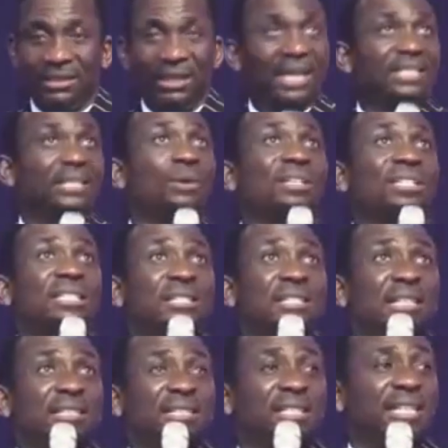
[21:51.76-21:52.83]
I said, What is
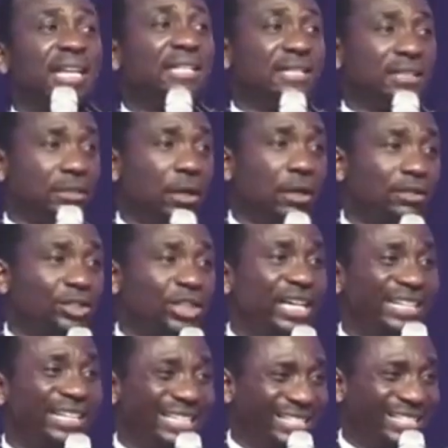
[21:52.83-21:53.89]
this? He said, It is called
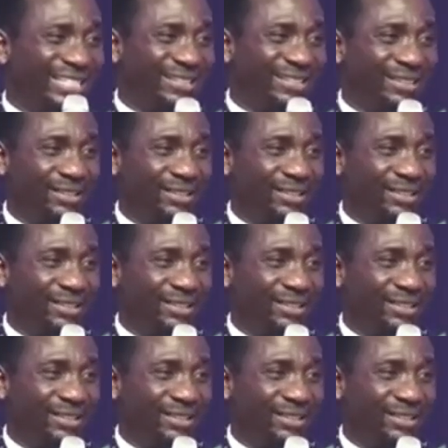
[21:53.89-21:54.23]
checklist.